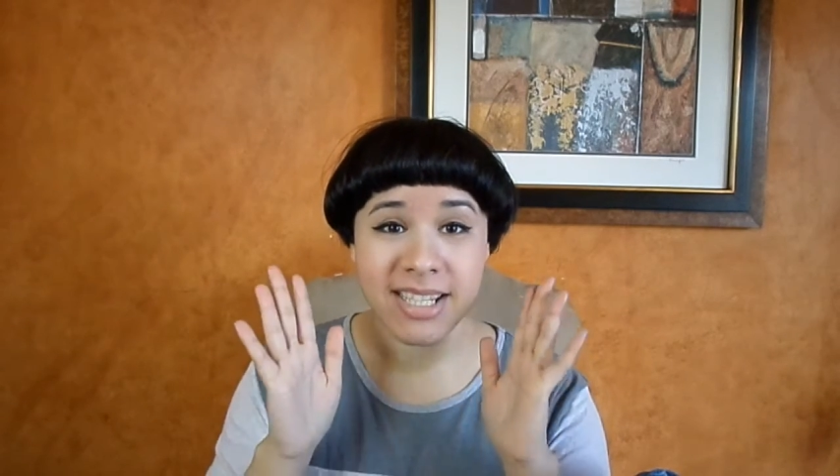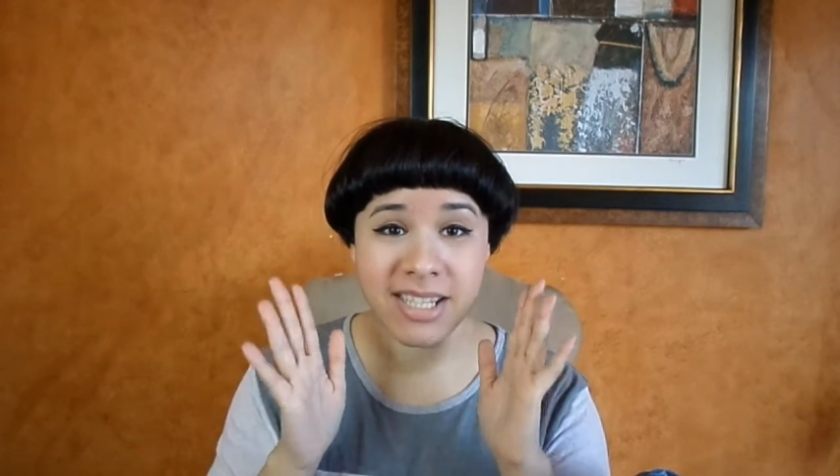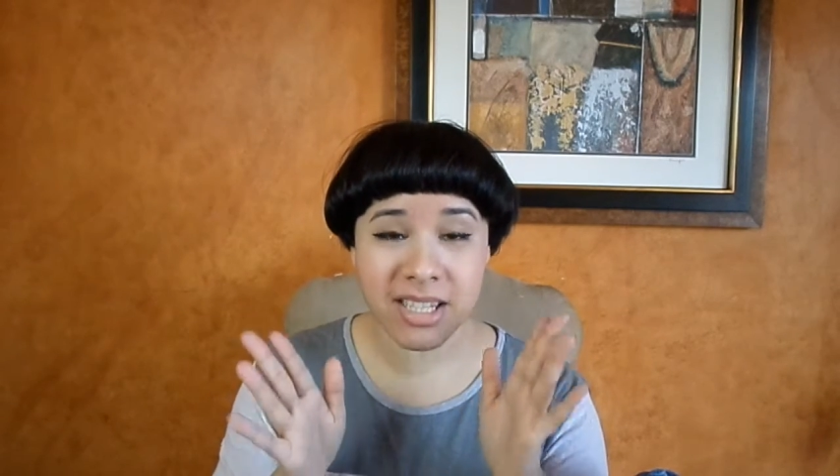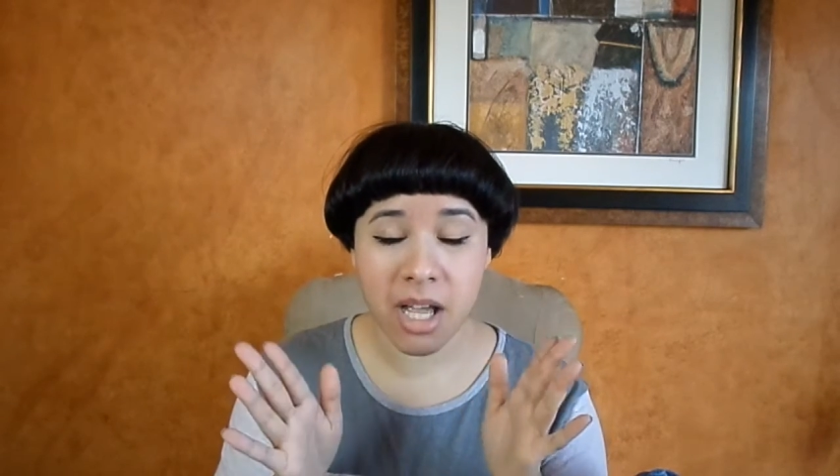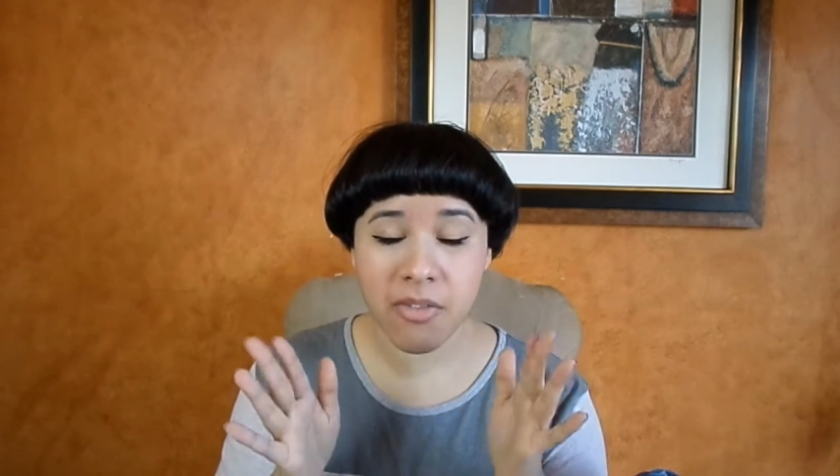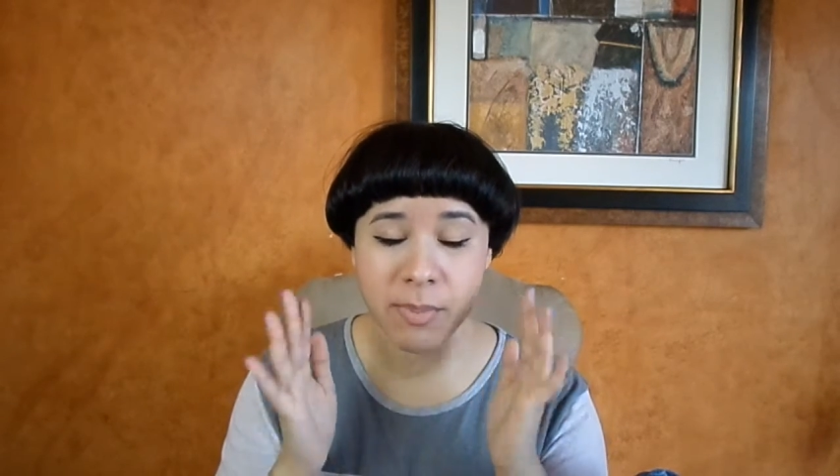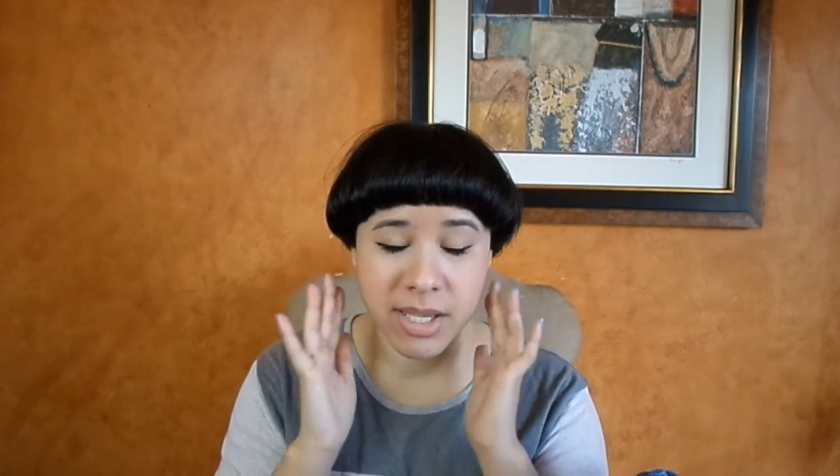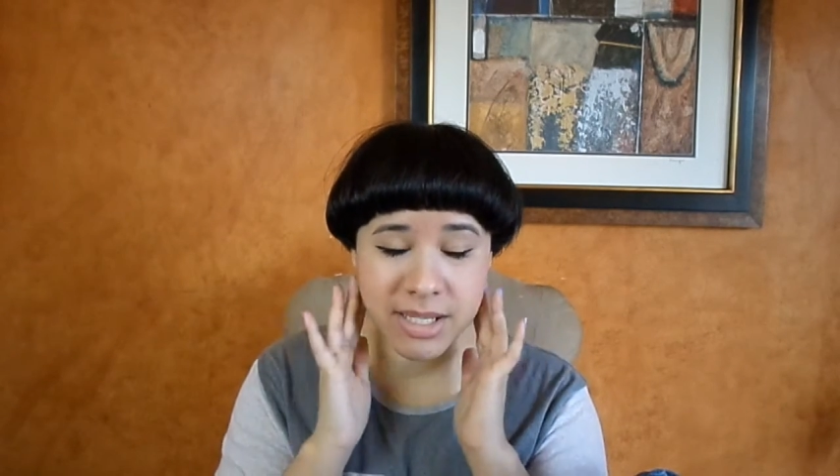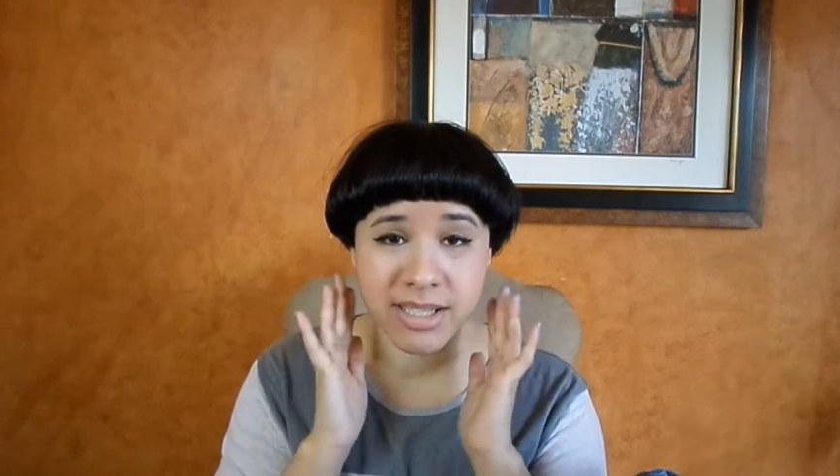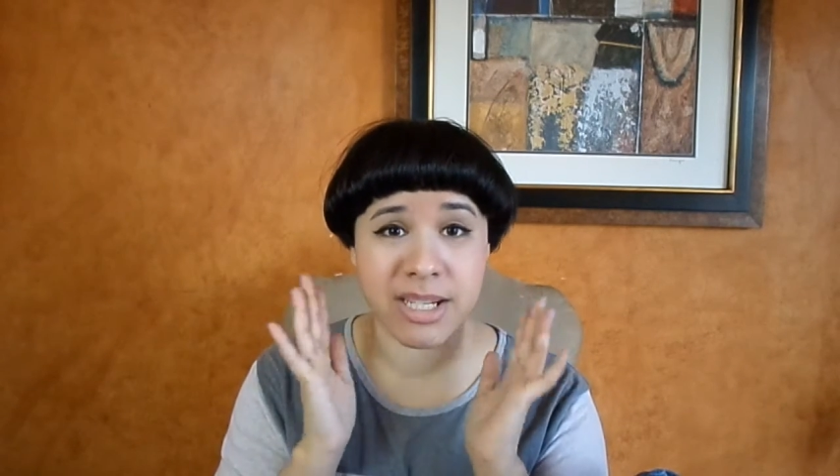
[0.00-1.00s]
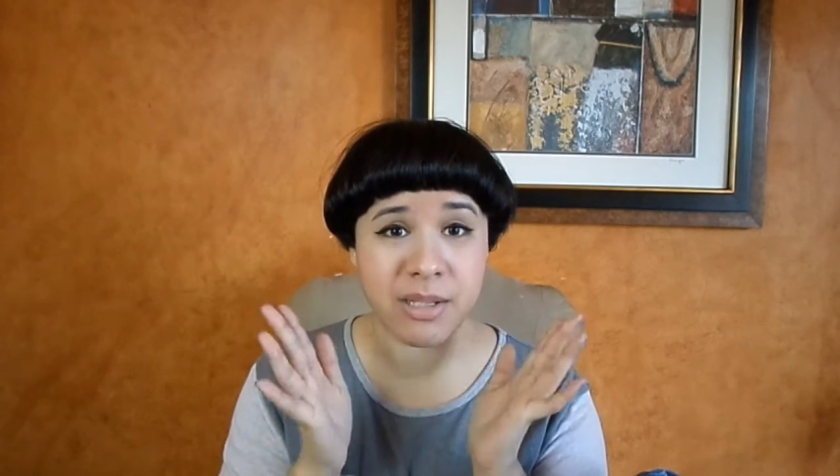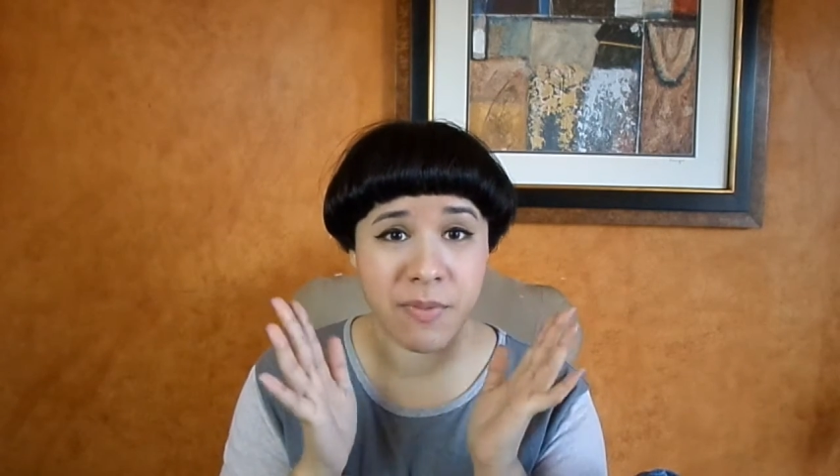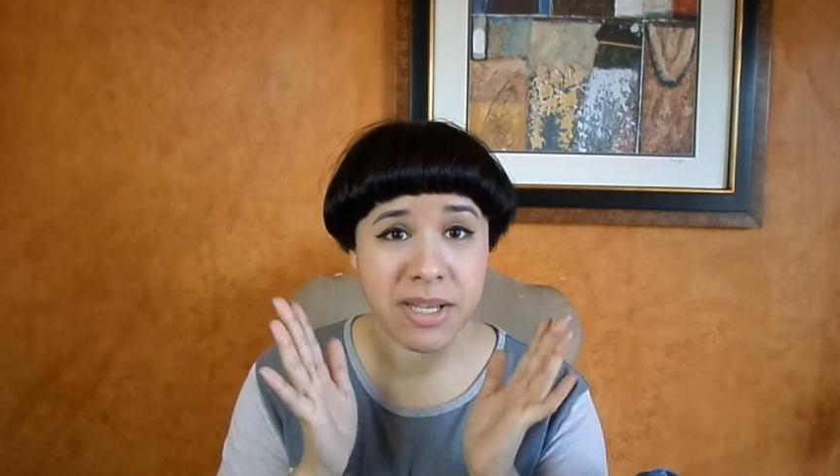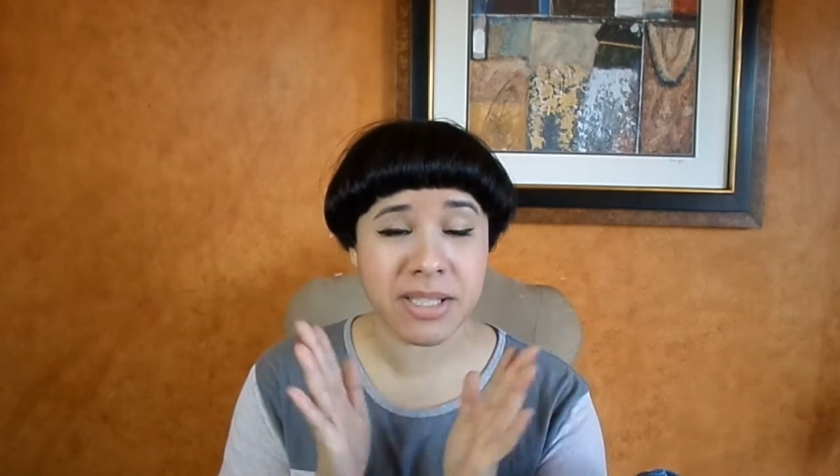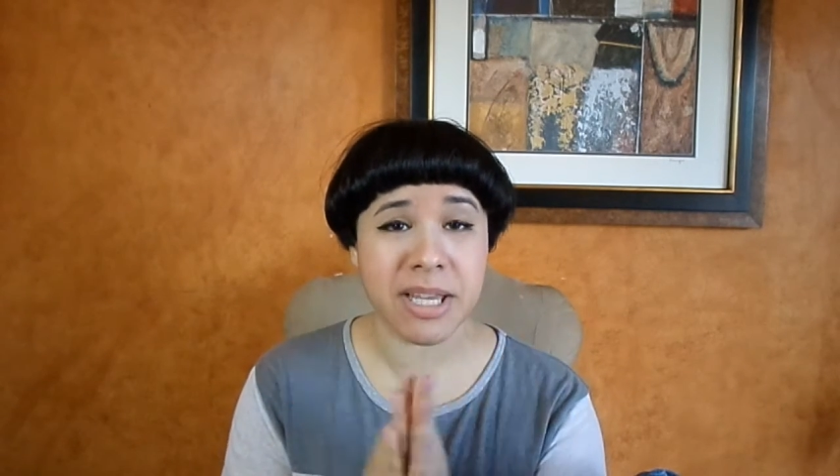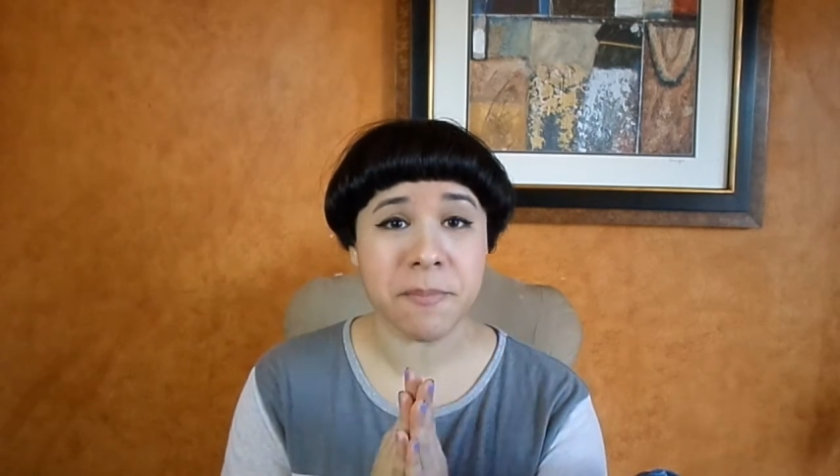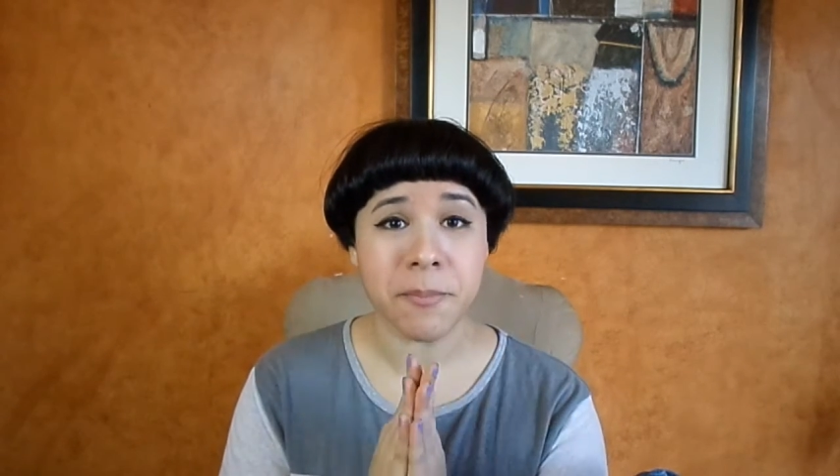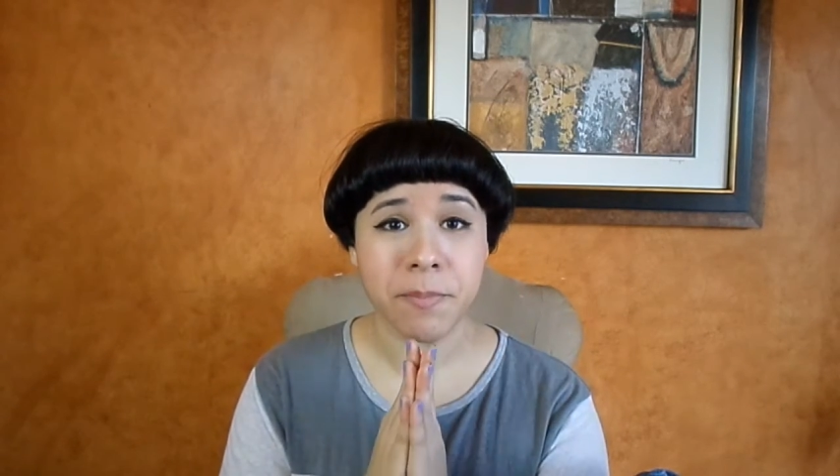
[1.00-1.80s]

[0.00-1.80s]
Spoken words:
stuff because, let's face it,